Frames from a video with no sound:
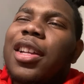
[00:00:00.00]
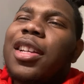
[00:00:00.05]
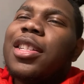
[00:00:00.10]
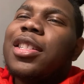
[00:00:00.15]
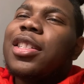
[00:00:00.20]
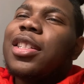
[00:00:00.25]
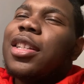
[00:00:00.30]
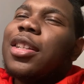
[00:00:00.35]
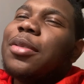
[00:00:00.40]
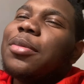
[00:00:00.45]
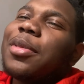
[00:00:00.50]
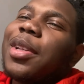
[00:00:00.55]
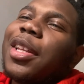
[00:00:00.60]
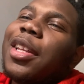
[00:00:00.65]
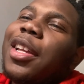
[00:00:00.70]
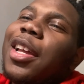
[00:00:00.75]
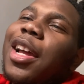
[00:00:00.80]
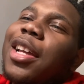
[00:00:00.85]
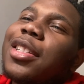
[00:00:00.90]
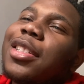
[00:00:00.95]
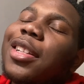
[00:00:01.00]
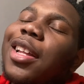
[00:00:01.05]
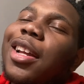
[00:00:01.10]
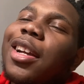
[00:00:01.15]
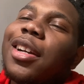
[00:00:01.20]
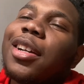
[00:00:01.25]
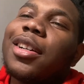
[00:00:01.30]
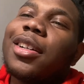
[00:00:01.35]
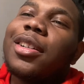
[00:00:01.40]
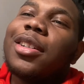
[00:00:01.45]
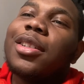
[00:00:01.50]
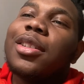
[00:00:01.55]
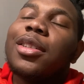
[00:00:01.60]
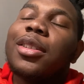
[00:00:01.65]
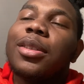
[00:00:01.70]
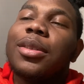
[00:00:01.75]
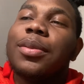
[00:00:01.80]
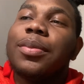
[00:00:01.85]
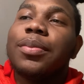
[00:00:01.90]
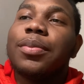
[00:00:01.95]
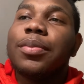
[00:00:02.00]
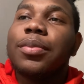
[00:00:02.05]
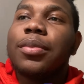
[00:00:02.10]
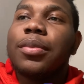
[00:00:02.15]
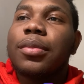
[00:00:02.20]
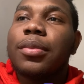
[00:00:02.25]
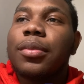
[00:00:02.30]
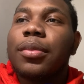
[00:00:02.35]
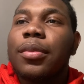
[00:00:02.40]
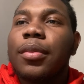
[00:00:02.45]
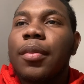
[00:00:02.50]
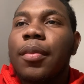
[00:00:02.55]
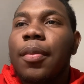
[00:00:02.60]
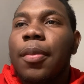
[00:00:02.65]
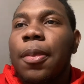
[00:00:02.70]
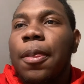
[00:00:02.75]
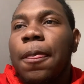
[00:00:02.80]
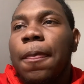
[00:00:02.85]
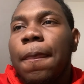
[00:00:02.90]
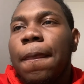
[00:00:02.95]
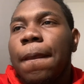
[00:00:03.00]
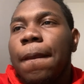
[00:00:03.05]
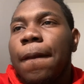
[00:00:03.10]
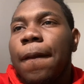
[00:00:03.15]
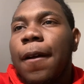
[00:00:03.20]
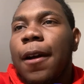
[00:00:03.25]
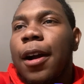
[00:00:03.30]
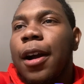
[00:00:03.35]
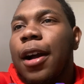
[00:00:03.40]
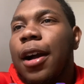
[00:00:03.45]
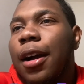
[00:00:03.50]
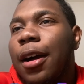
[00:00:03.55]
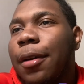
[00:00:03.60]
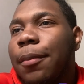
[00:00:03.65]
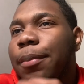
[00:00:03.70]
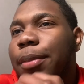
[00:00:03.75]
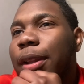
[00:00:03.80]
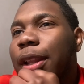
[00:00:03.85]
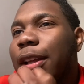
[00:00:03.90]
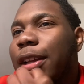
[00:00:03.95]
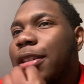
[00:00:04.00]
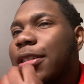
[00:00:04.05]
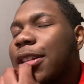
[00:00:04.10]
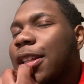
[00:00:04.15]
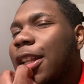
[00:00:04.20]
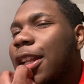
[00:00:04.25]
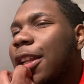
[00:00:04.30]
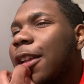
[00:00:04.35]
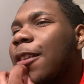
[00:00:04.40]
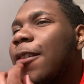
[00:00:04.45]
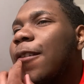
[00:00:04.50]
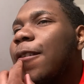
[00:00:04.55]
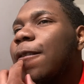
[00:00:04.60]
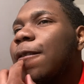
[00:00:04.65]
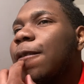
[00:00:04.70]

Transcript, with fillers: He seems like he has like a um a complex like